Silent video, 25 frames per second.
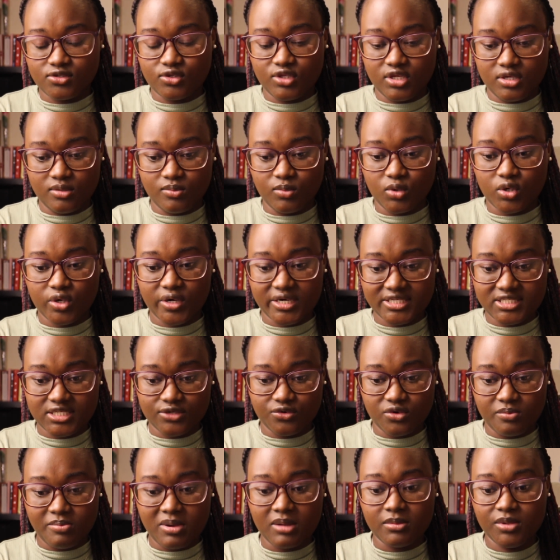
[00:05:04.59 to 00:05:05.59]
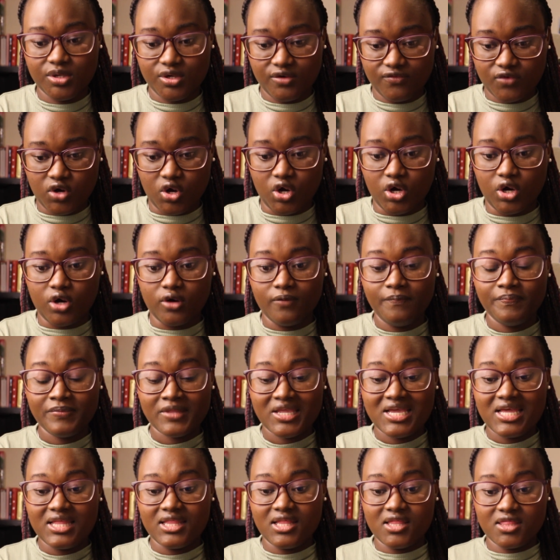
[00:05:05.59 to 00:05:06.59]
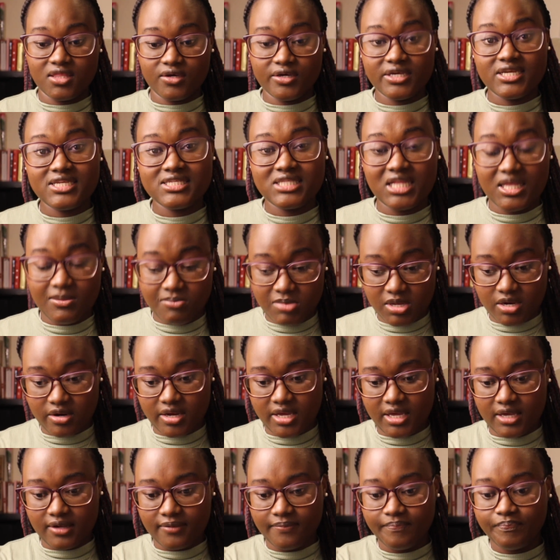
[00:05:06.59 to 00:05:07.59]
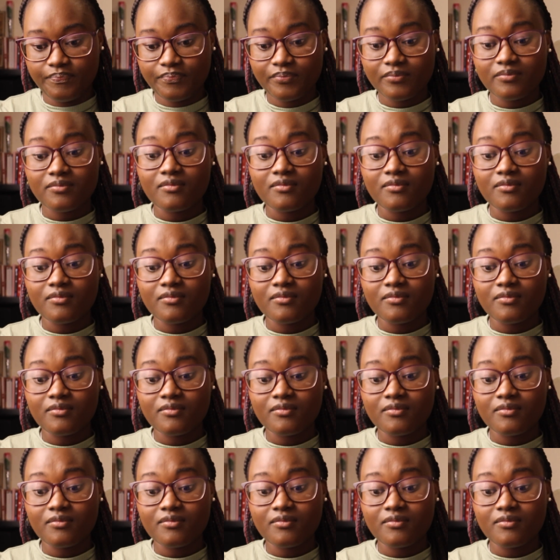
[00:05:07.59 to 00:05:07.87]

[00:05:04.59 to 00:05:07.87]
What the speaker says: so the Democratic Republic of Congo. The third is Liberia.